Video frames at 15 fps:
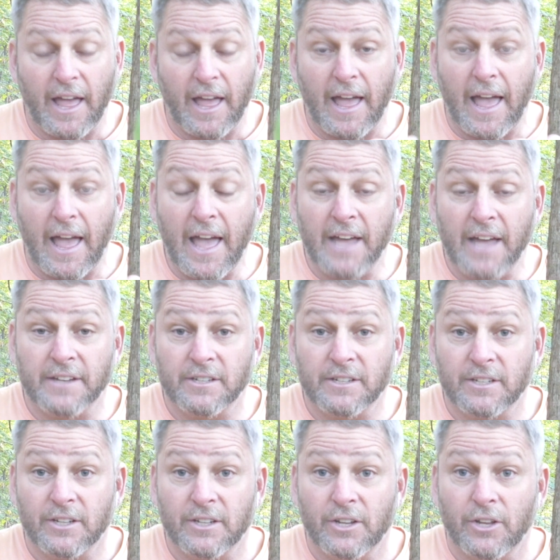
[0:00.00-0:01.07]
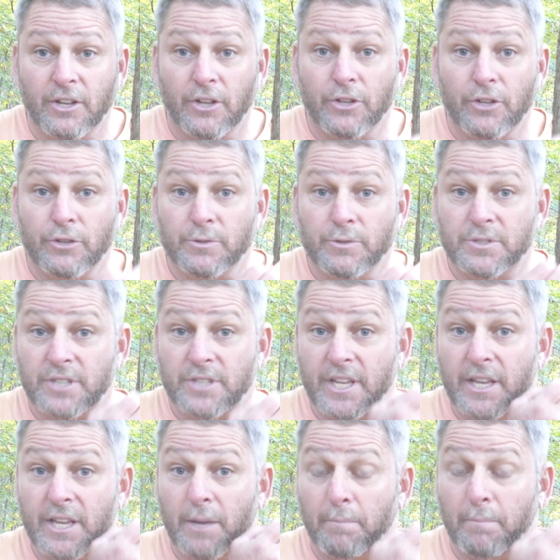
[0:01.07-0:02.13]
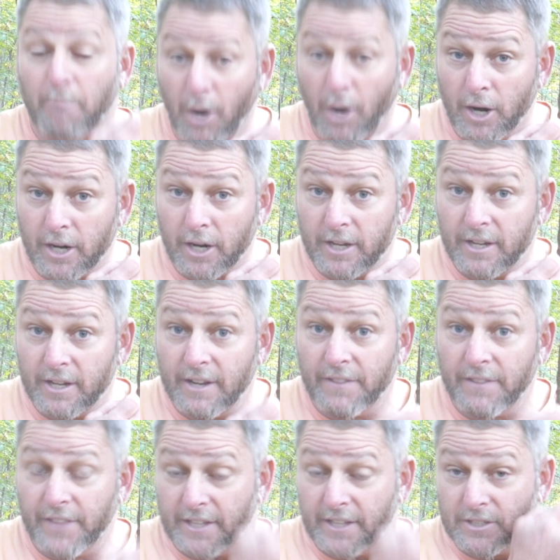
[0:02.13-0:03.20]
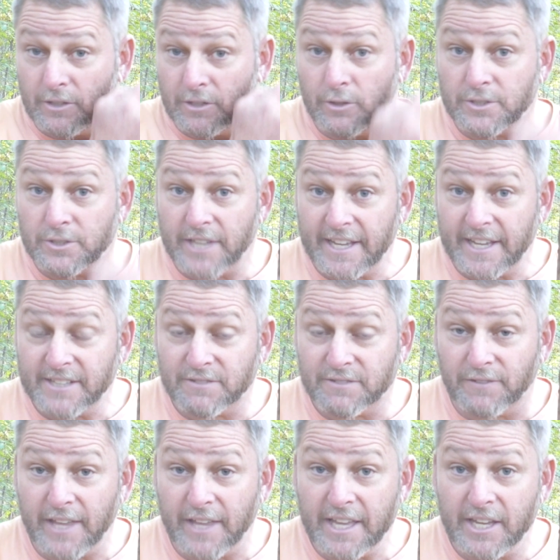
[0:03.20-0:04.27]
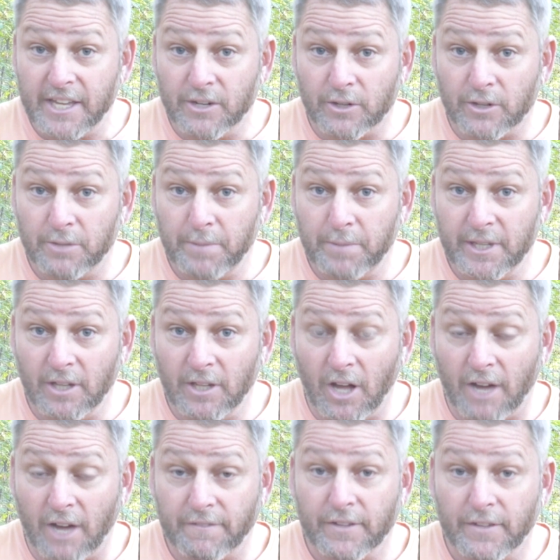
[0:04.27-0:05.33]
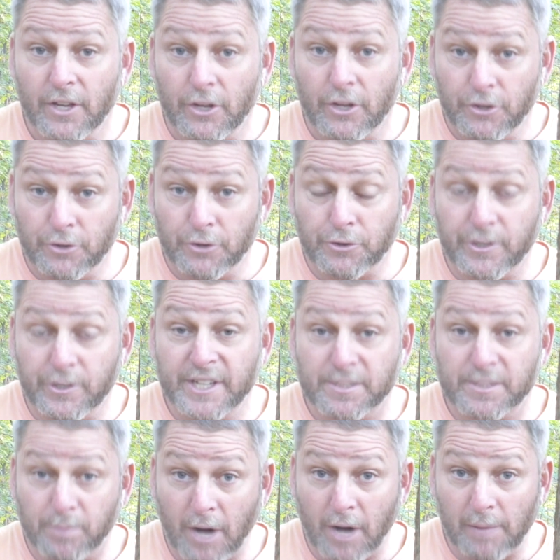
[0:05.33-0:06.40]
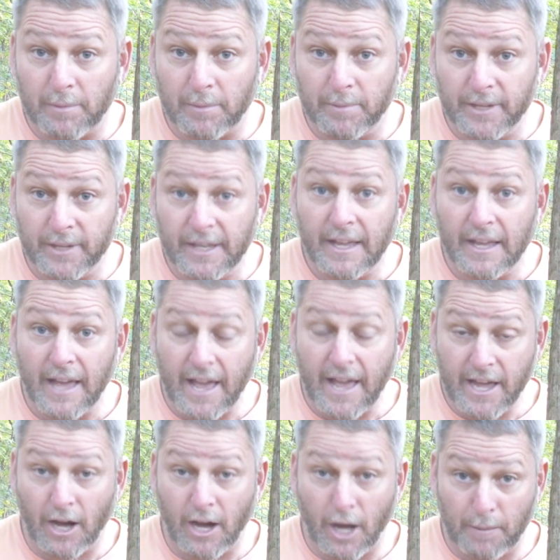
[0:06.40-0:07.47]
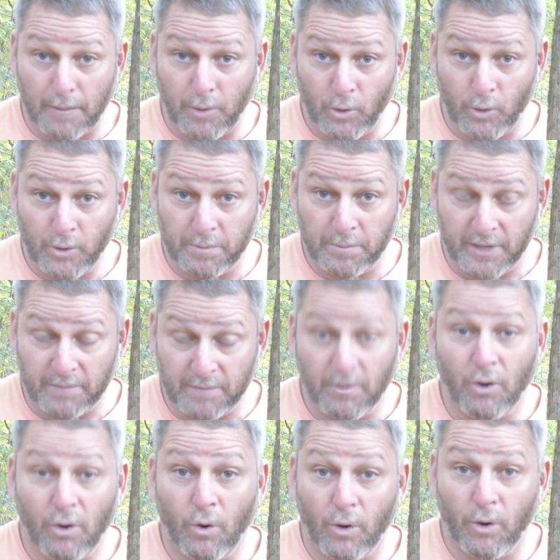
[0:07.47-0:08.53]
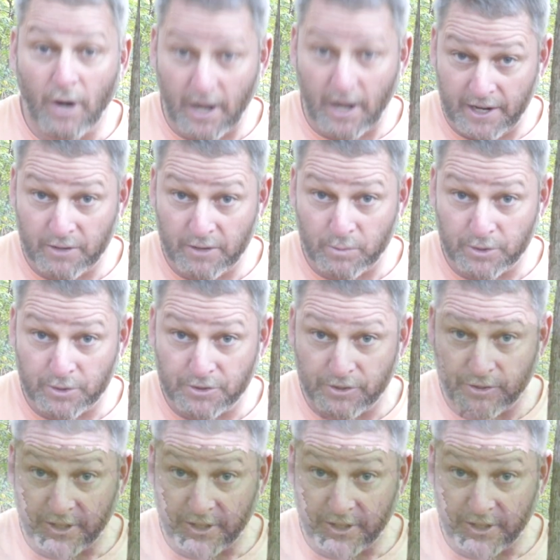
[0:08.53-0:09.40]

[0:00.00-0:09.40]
and you see bark that looks like it's flaky or could peel off, your tree is probably a hop hornbeam or ironwood tree.